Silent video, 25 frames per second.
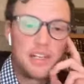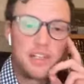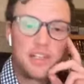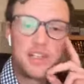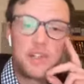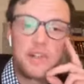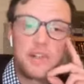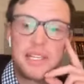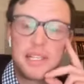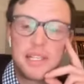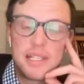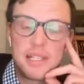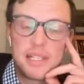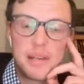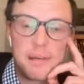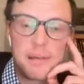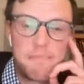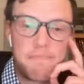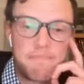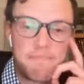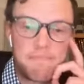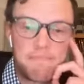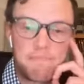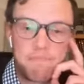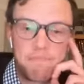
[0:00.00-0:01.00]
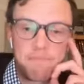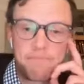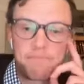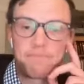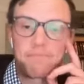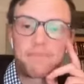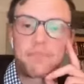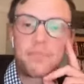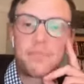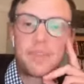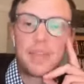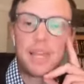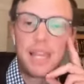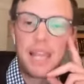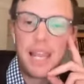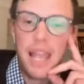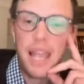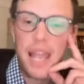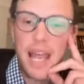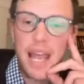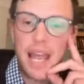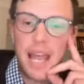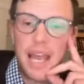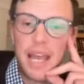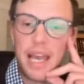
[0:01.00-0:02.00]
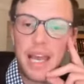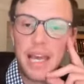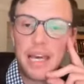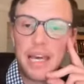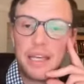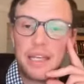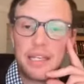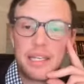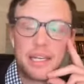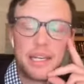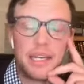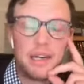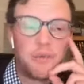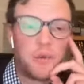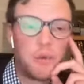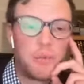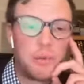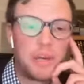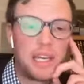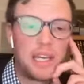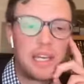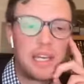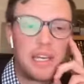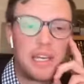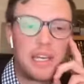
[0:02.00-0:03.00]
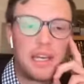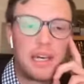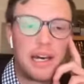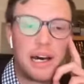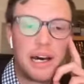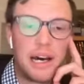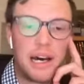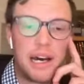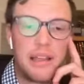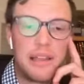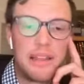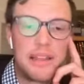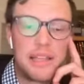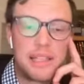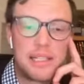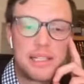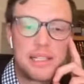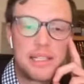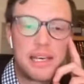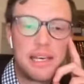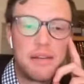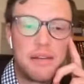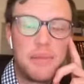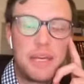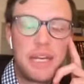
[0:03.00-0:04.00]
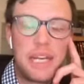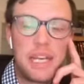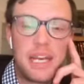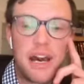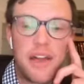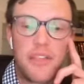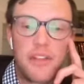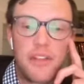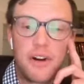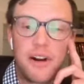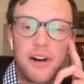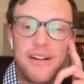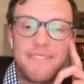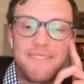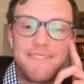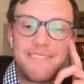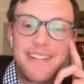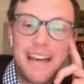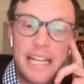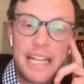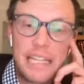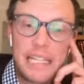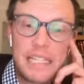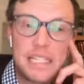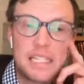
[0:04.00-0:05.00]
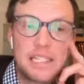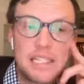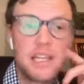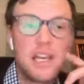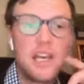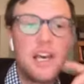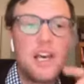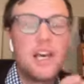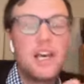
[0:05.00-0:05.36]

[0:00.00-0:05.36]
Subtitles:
and Judaism. And it will be this and many other events.